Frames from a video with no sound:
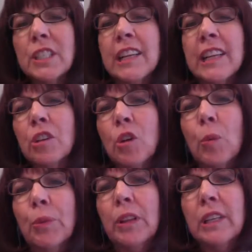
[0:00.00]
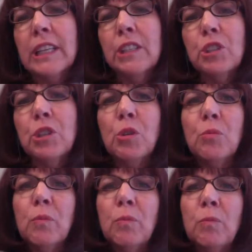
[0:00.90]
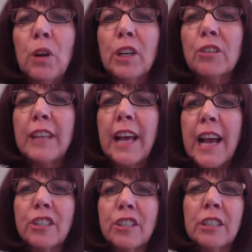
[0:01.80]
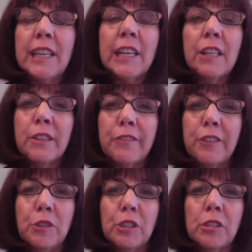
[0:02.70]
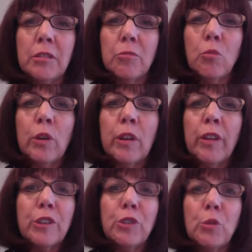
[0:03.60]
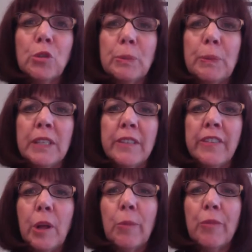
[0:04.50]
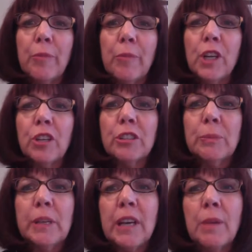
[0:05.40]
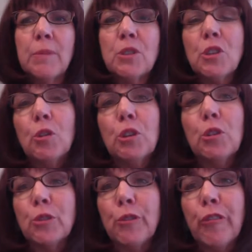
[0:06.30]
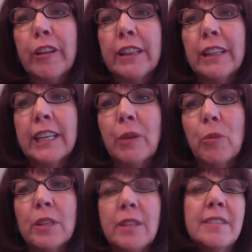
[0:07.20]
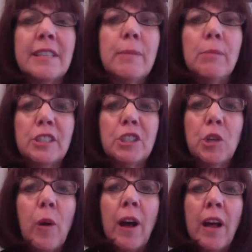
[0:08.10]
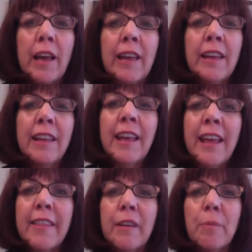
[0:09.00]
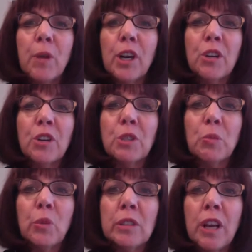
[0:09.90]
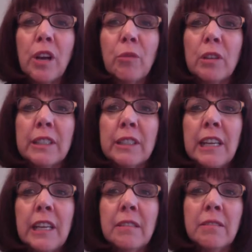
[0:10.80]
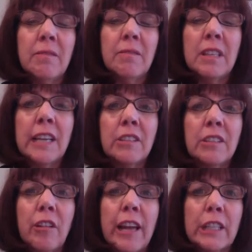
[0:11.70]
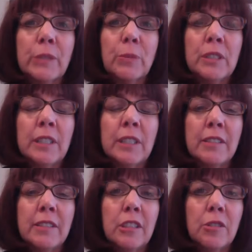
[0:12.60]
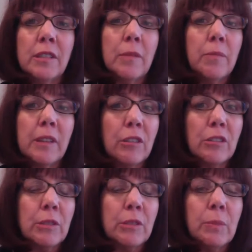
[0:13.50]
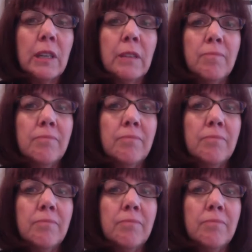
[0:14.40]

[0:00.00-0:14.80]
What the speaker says: technical ability do marketers actually need in the future? Will the tools being developed for marketers become so user-friendly with seamless UI that marketers will not really need the technical expertise to use them? They'll just be